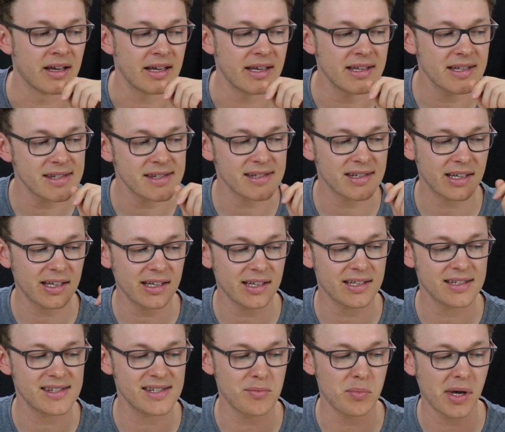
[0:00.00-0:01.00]

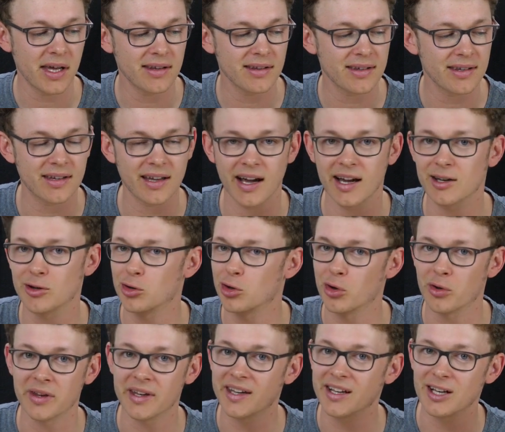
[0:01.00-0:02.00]
Estrich cement, I don't
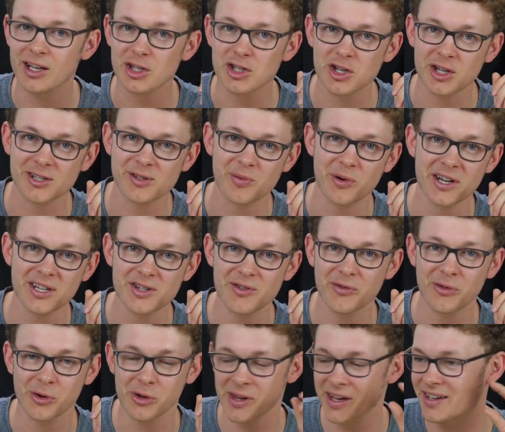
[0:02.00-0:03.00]
know the English expression
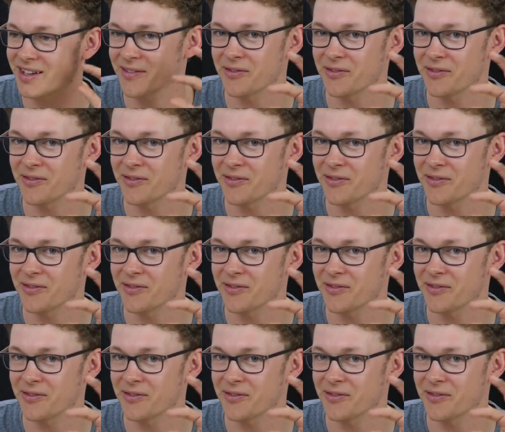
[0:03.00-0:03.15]
for that.